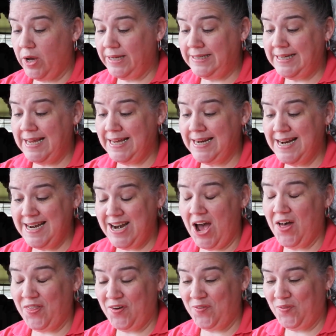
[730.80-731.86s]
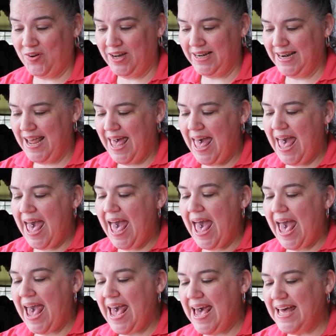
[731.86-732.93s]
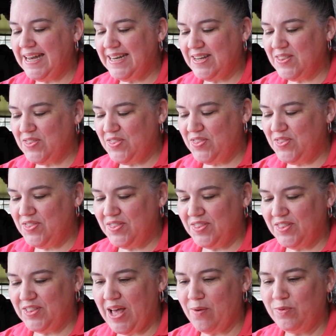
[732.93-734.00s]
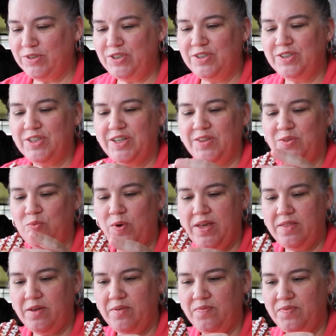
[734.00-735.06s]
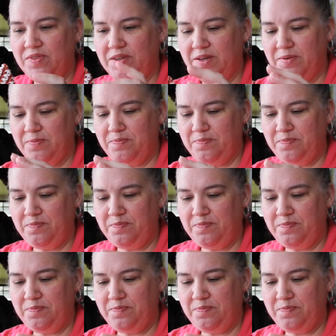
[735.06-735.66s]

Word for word: I did another one. And I want you to look at the way the, the,